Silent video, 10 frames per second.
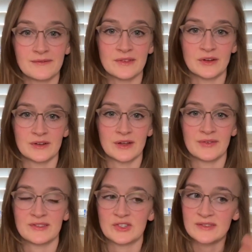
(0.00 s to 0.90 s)
If
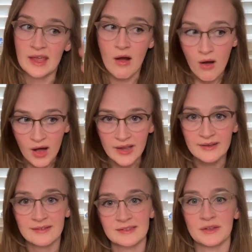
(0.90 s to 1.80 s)
it's just like
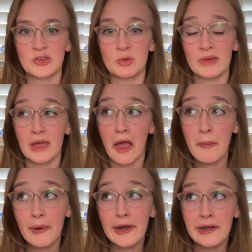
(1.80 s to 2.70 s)
on, so you can be like,
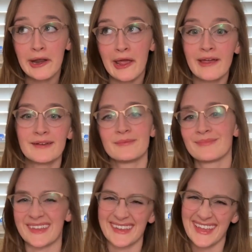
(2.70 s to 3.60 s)
I prayed today,
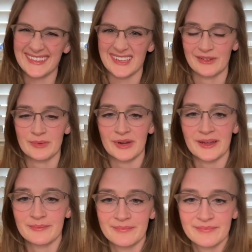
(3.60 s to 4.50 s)
I'm like, it's not really
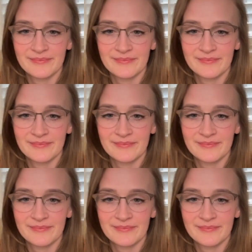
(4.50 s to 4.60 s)
praying.